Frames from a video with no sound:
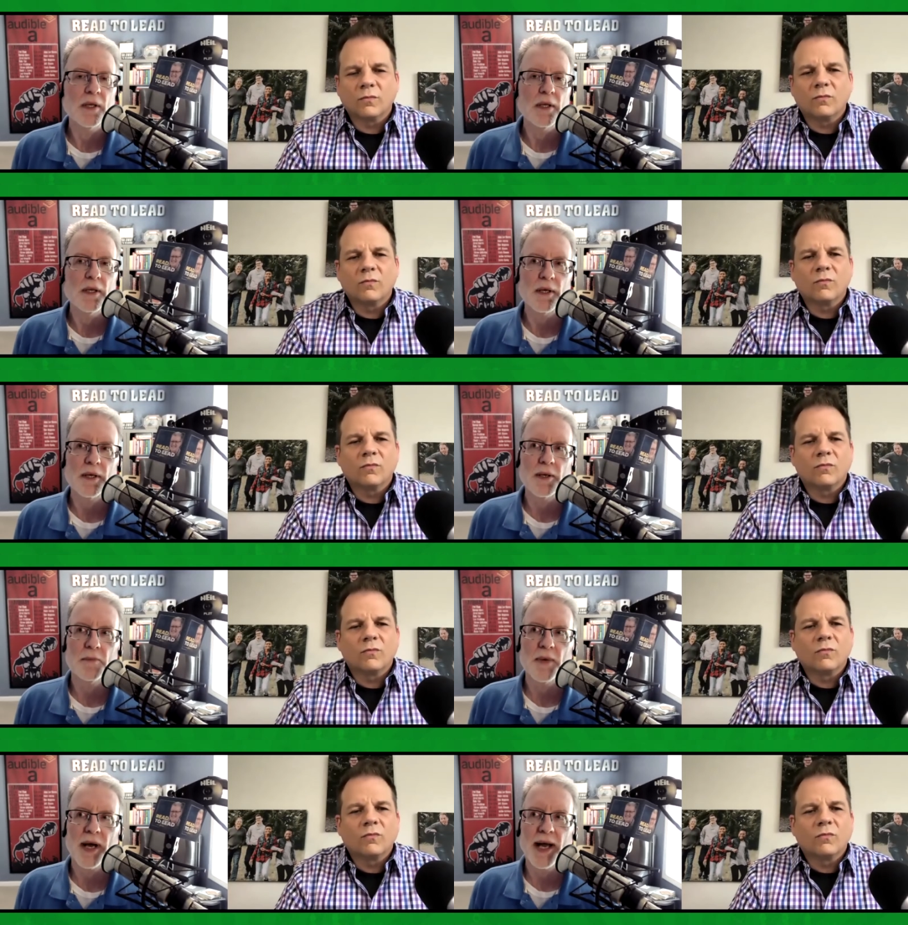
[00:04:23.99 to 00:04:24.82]

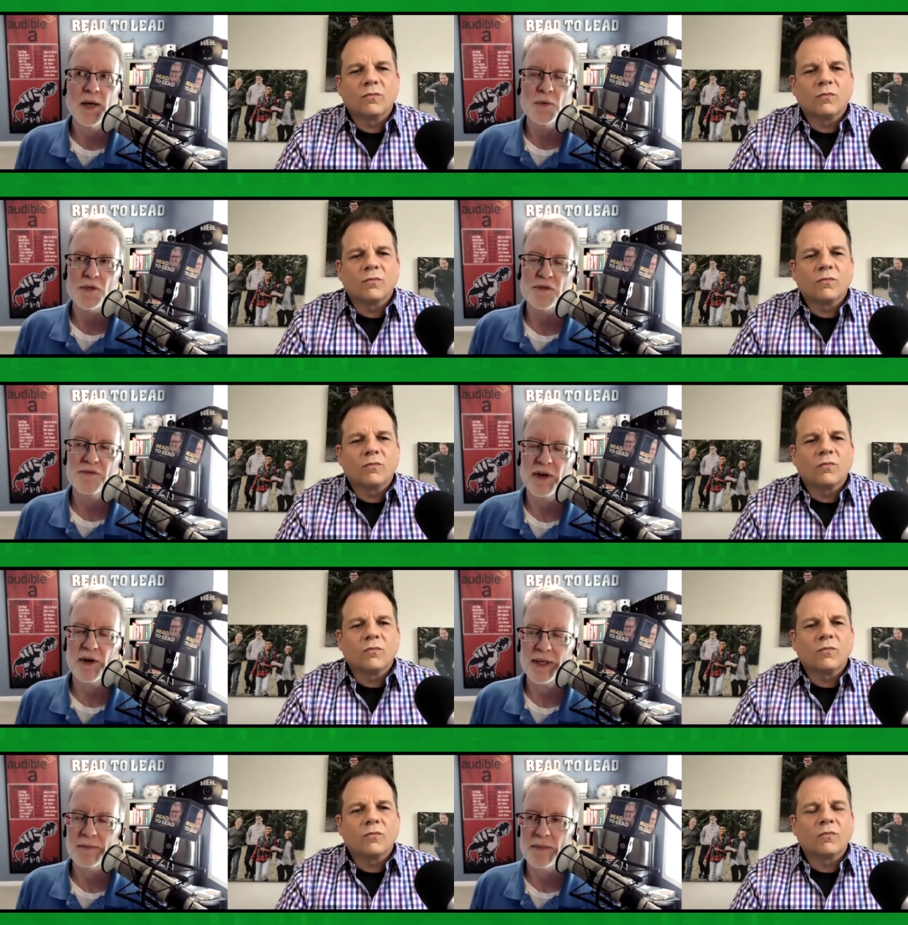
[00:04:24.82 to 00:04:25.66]
Speaker 1: um, I was
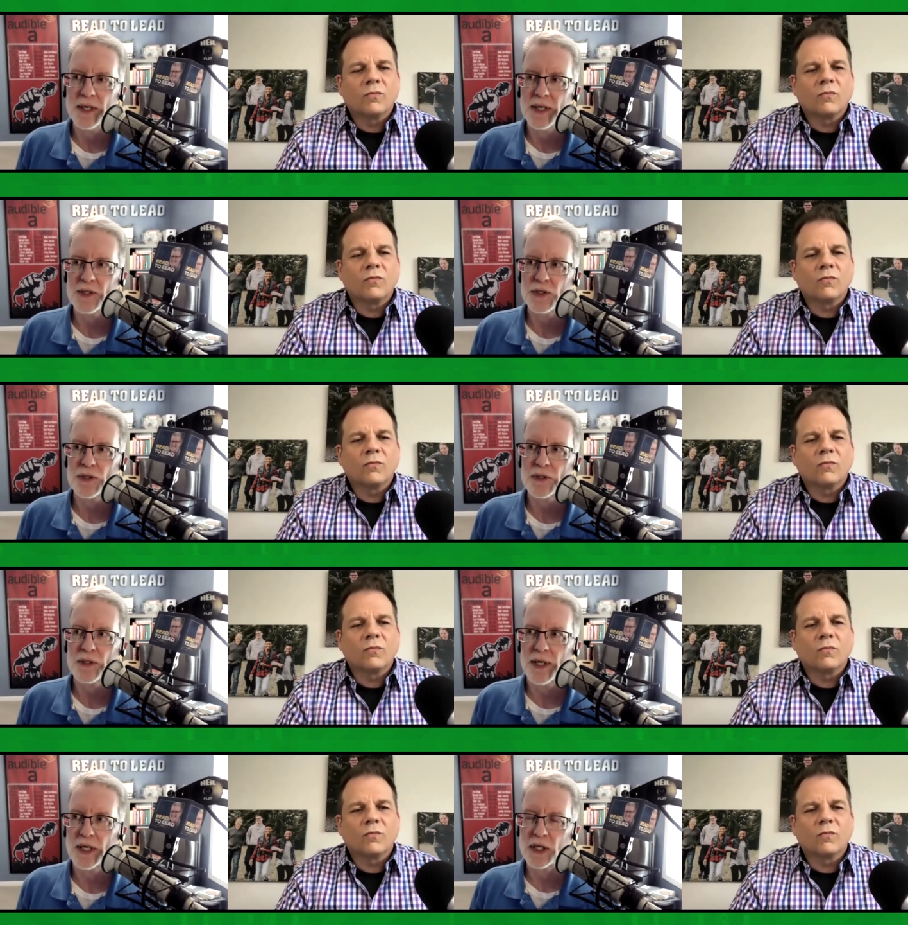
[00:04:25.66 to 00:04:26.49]
very much
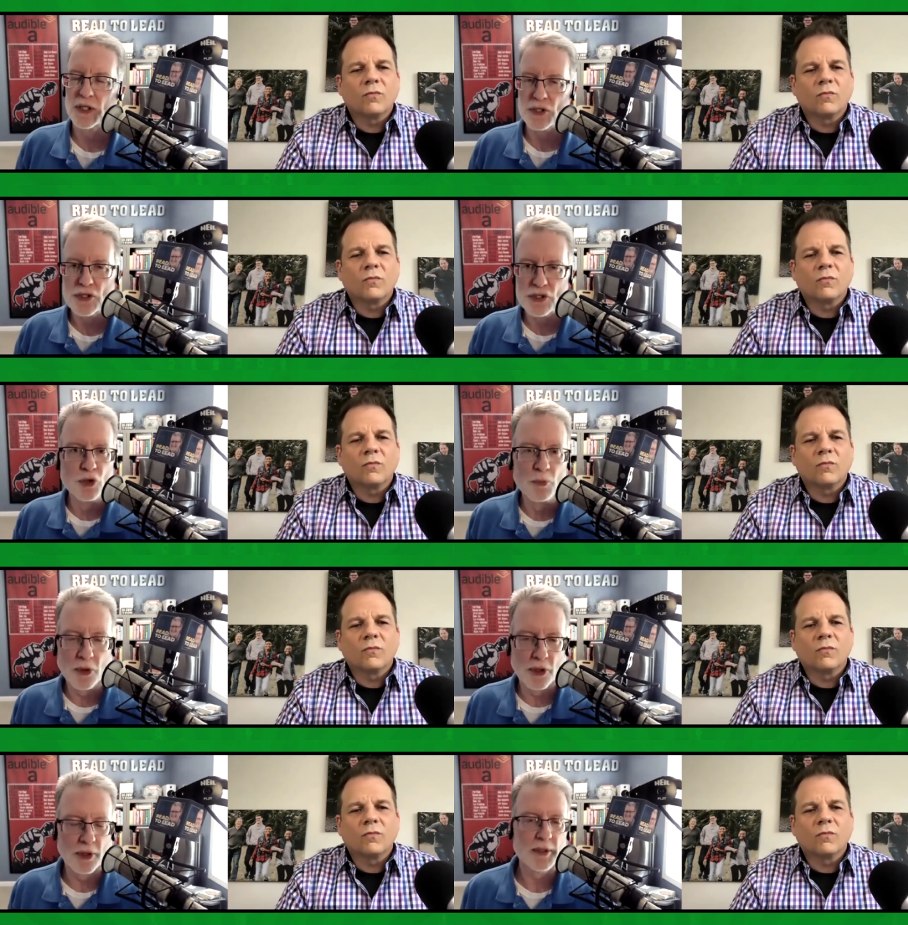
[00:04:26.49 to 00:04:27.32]
a
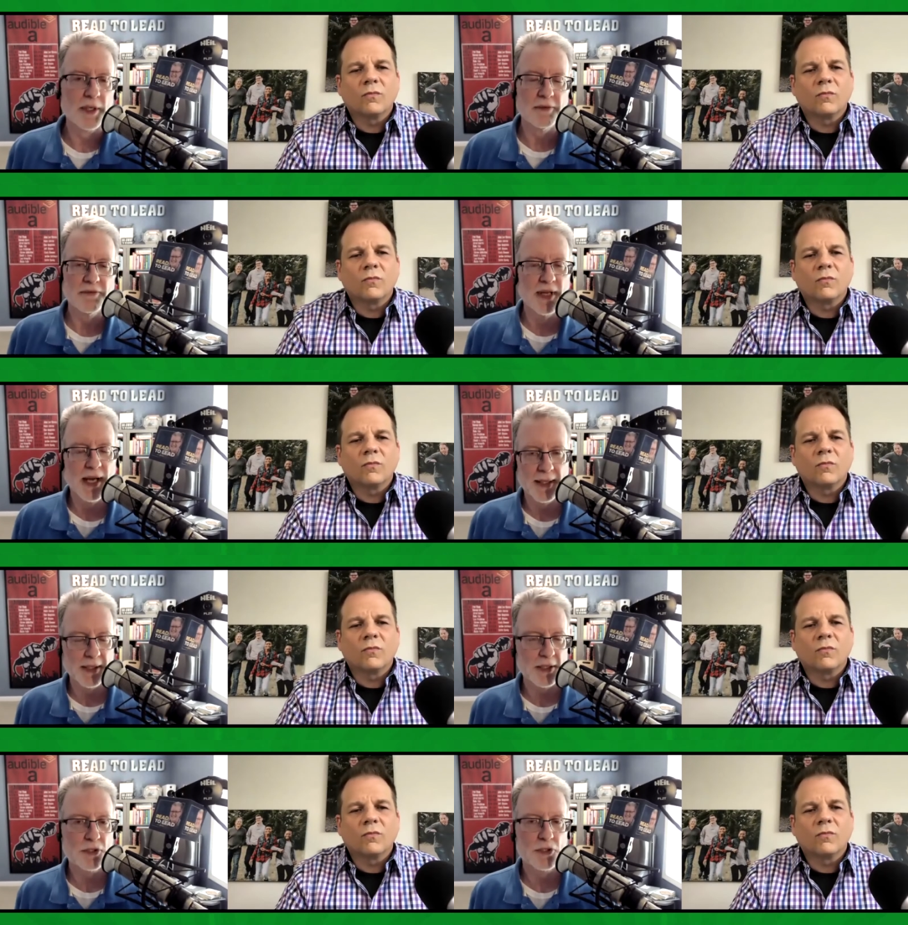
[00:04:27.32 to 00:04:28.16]
consumer of
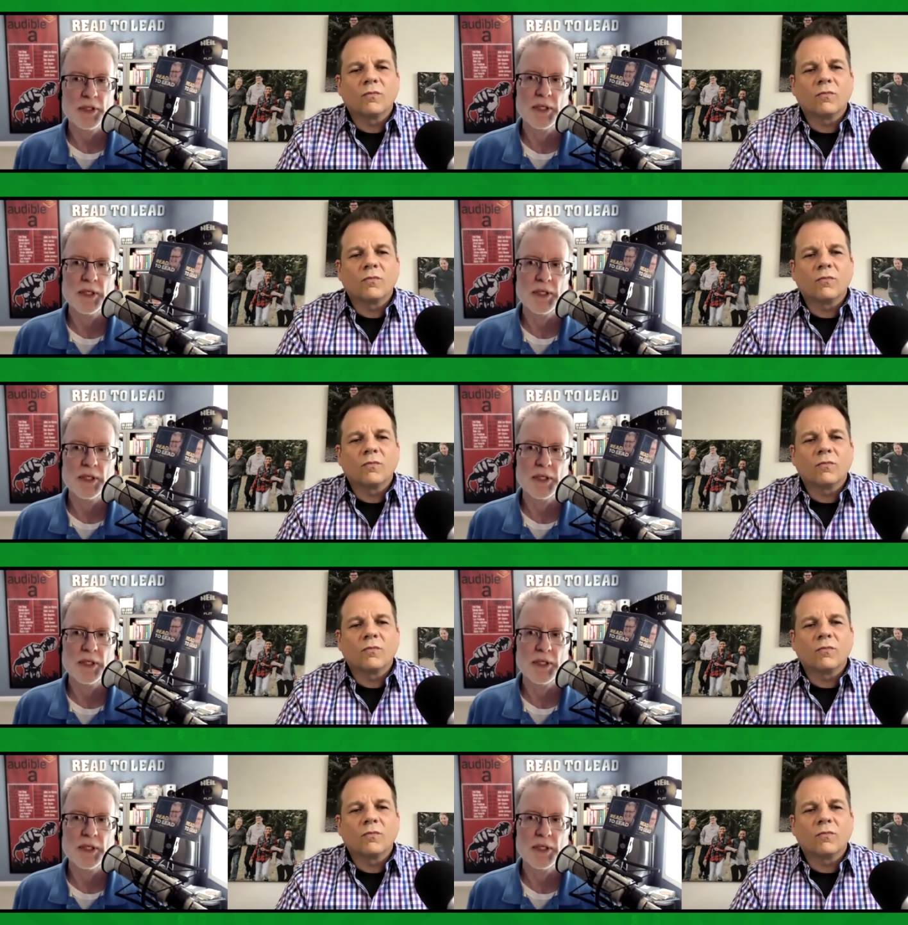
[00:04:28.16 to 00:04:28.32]
knowledge.